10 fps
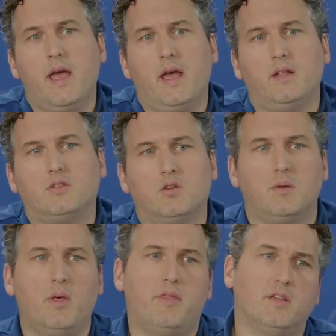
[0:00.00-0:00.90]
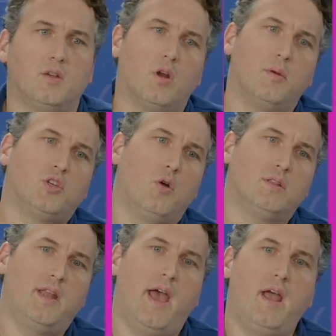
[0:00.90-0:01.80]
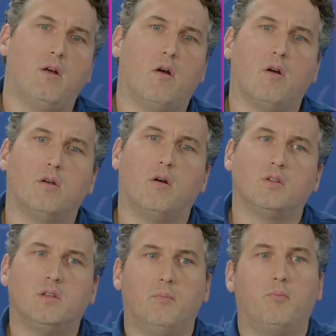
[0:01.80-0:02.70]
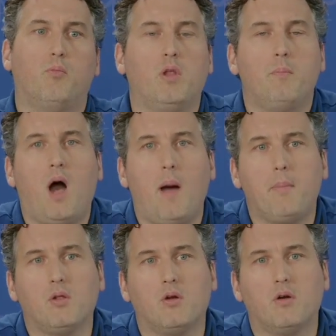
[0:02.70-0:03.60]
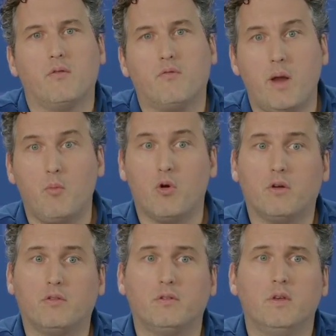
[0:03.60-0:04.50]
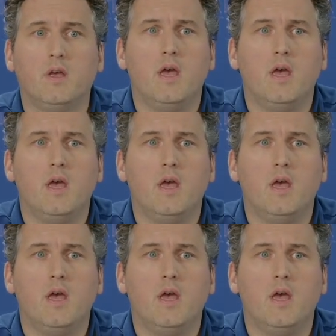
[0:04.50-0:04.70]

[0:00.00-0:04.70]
And so some of the things that we're going to be showing today are some really popular frameworks.